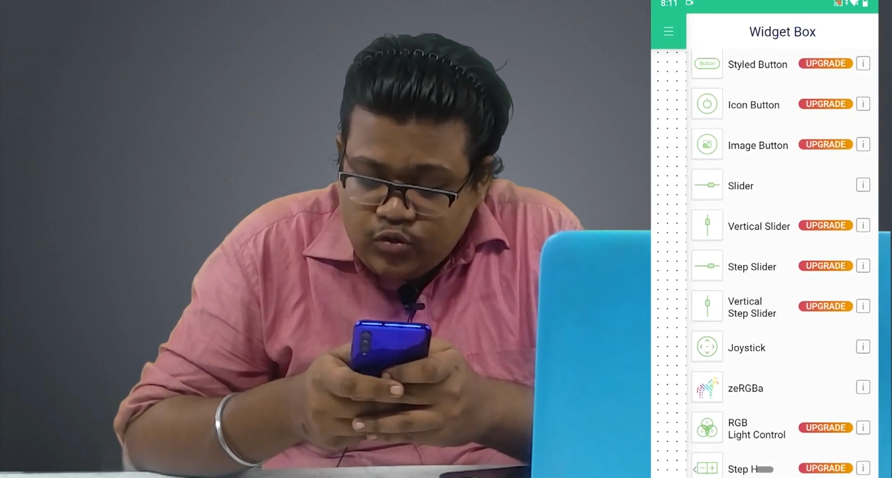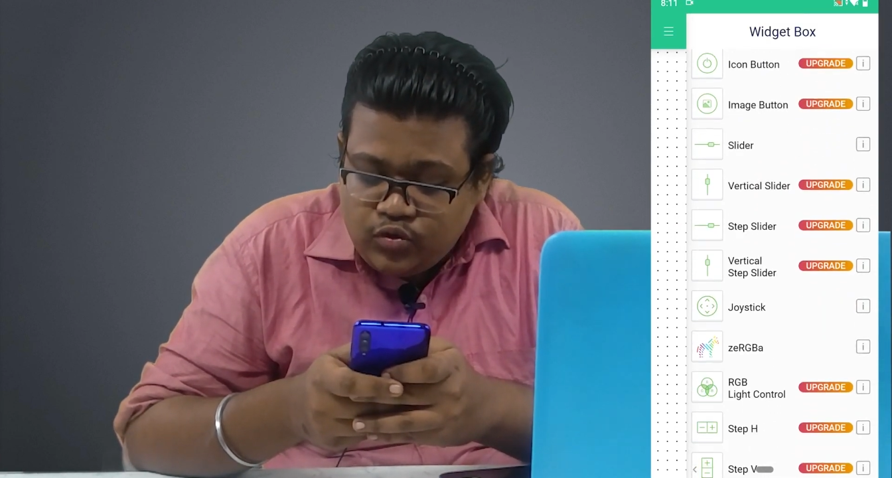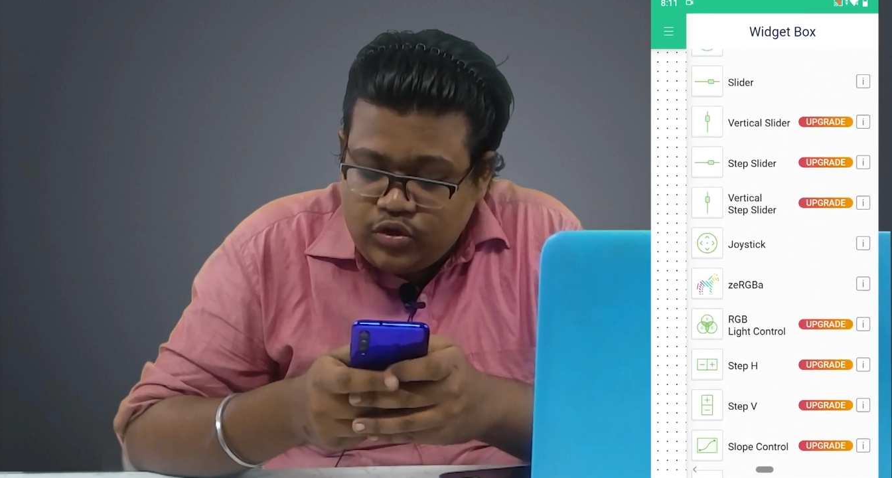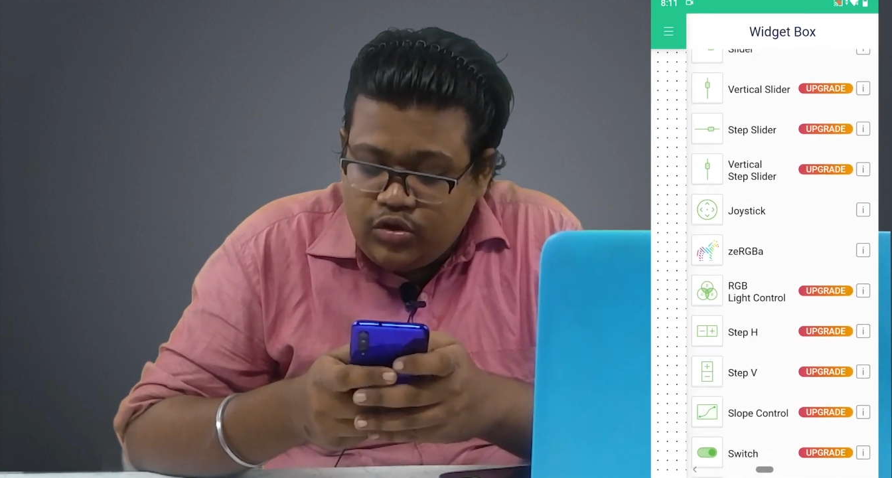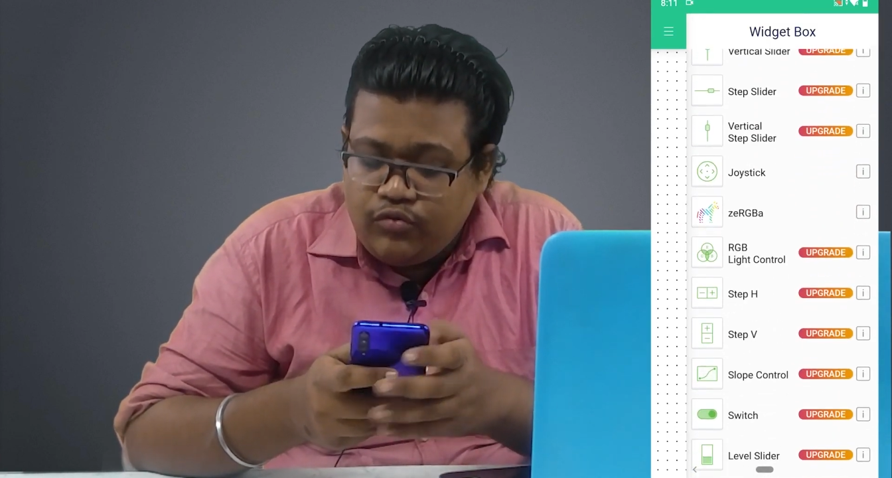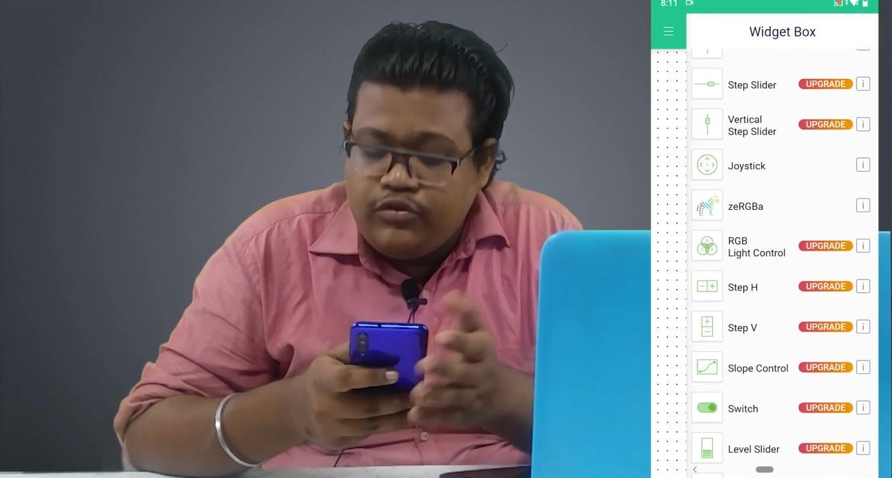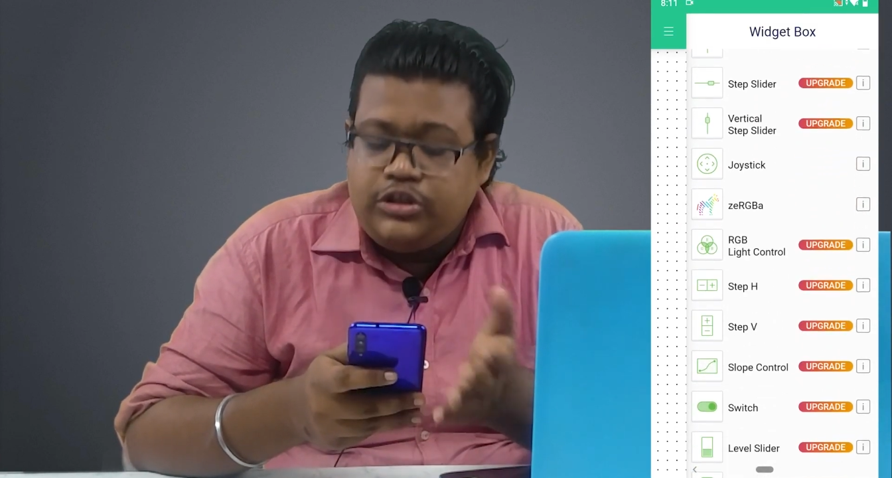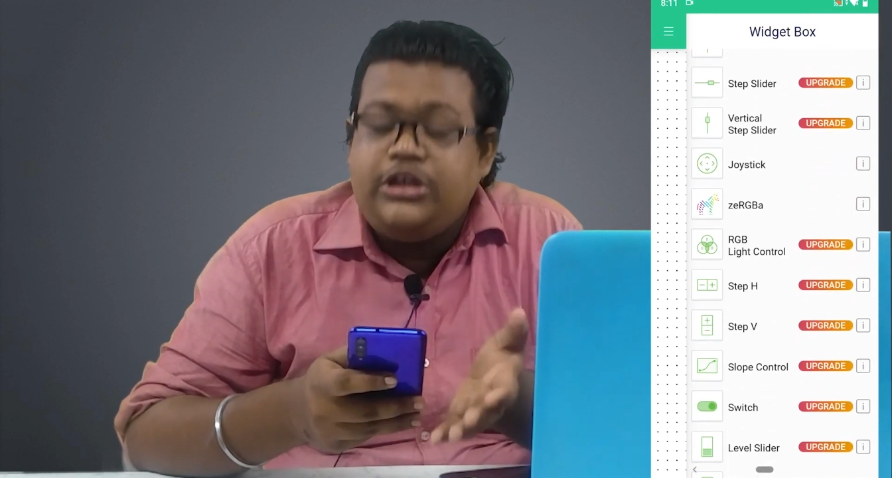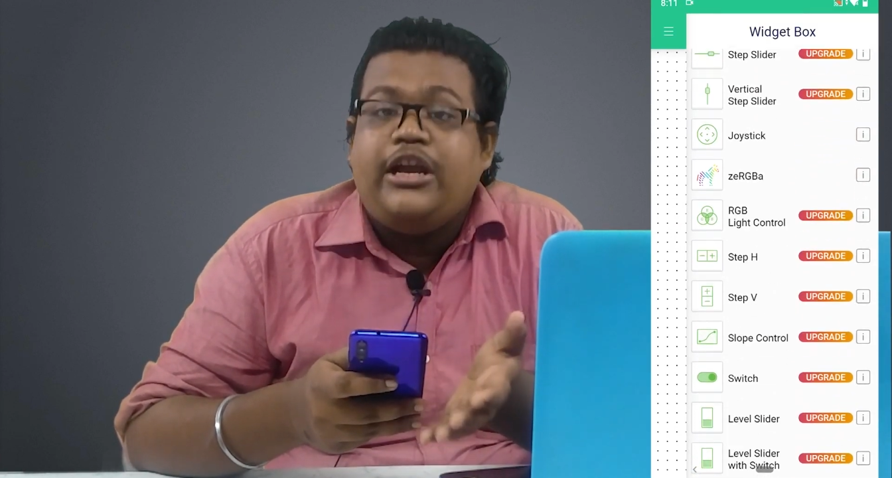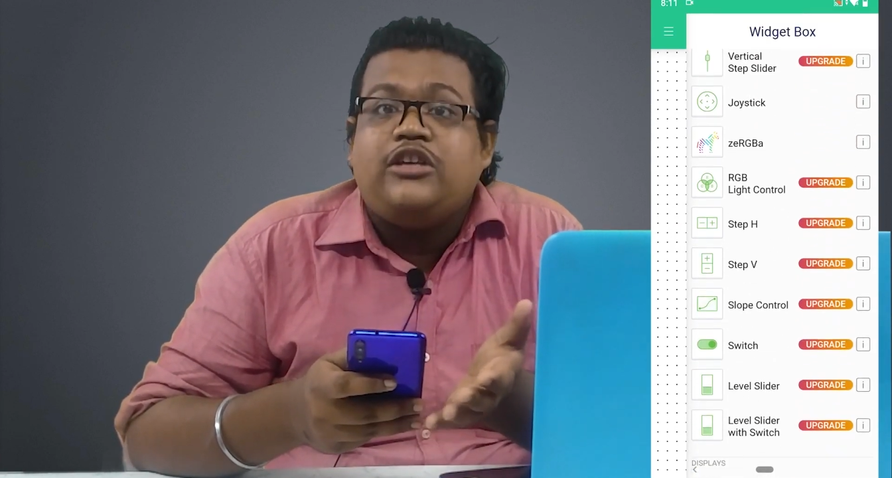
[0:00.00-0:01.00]
choose your
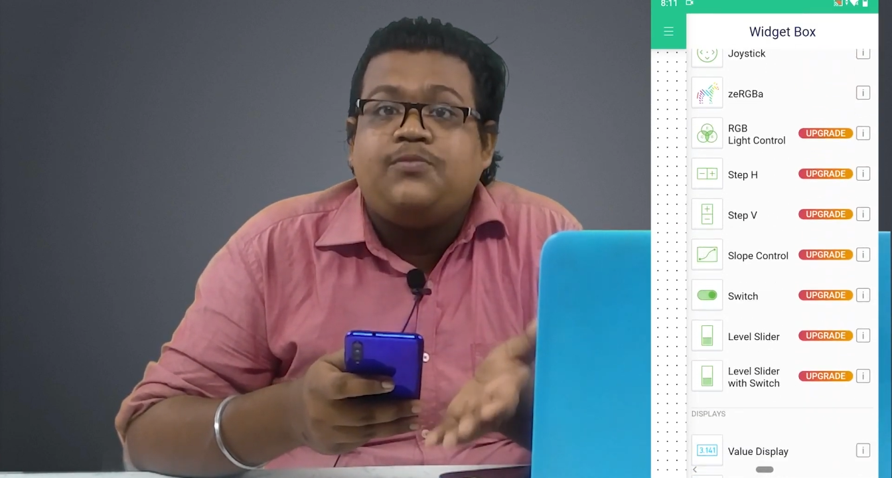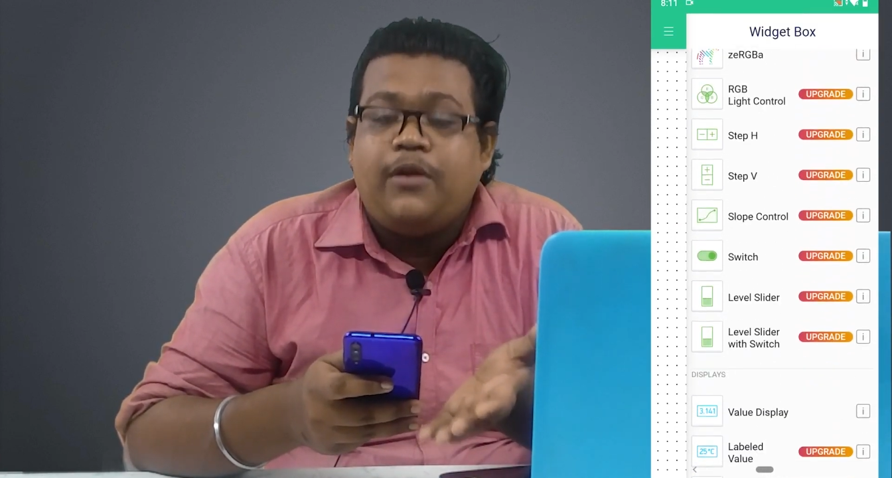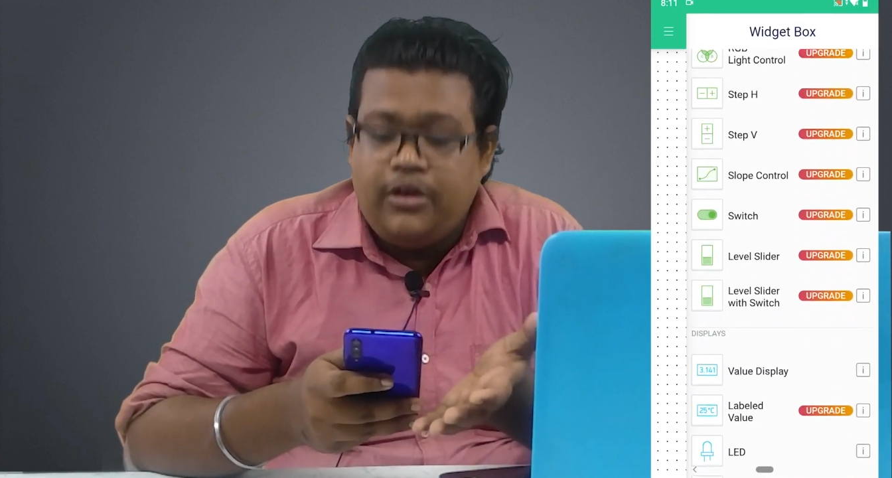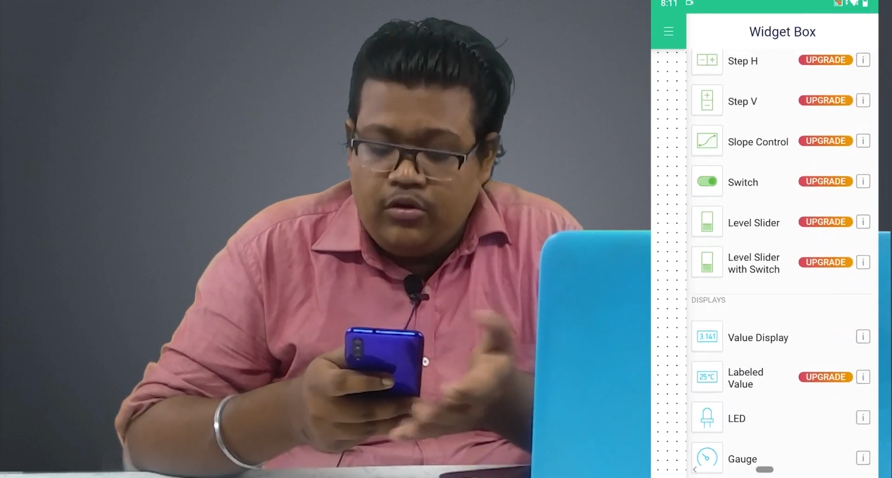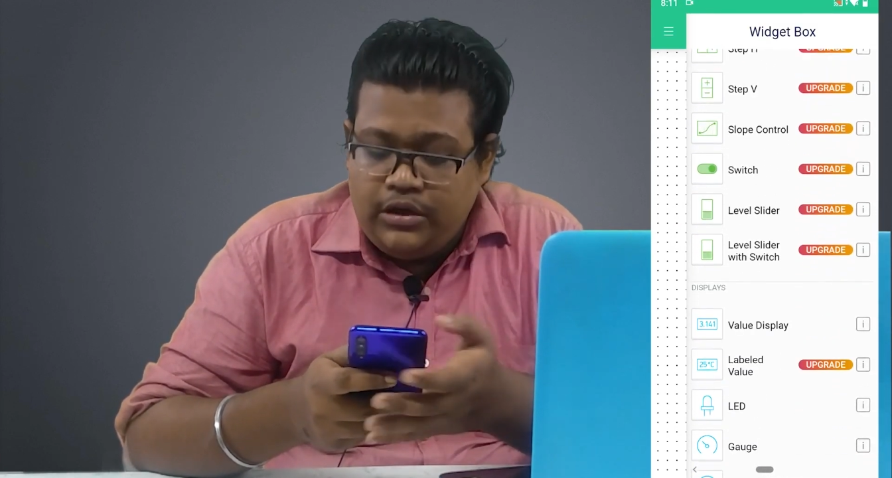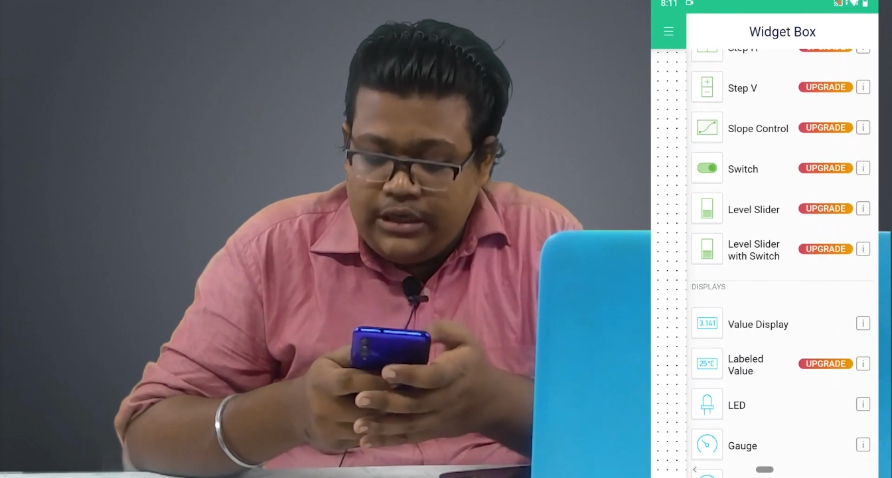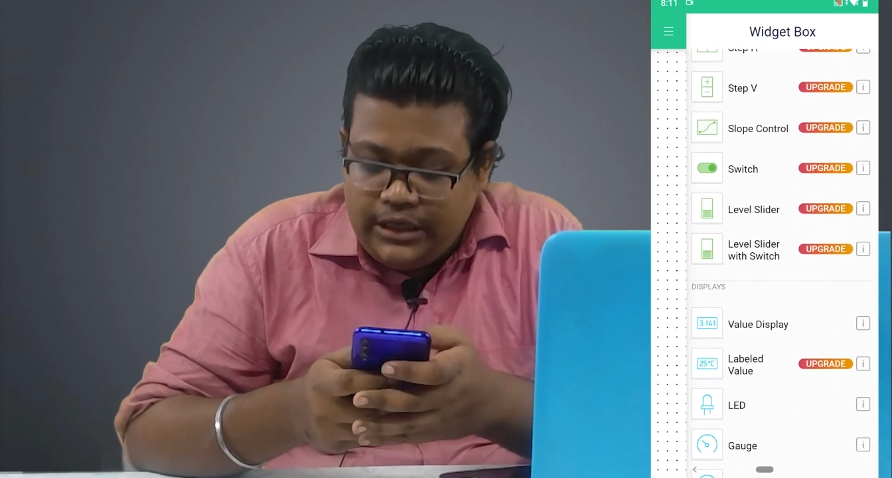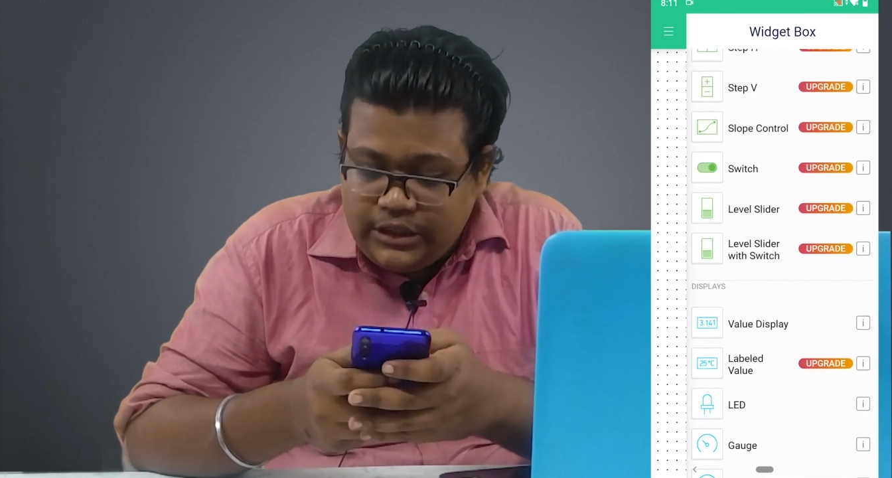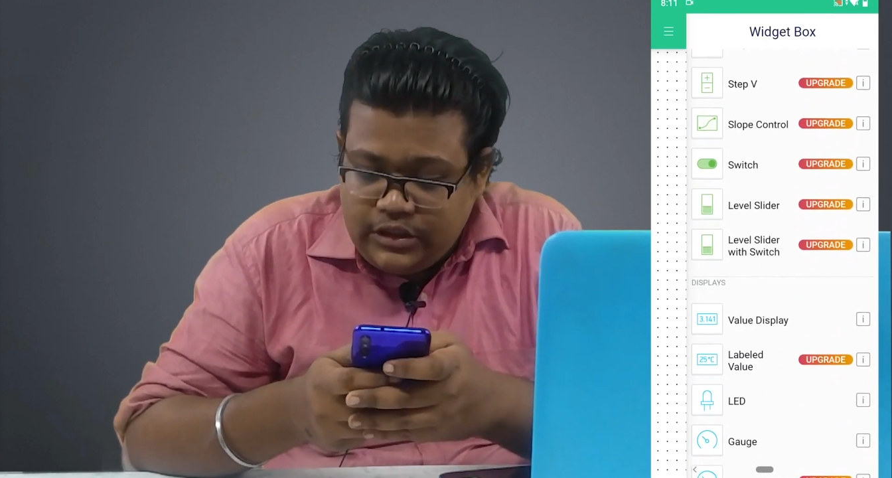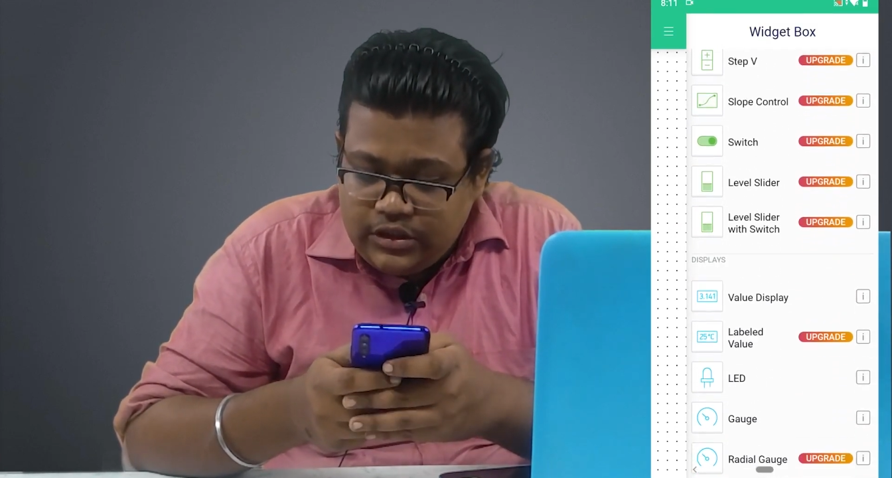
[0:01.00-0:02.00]
widget as per your
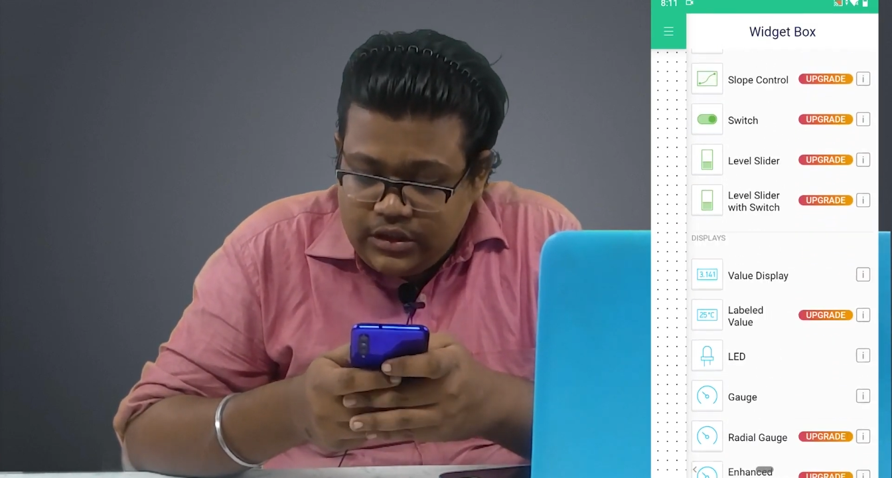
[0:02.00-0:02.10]
need.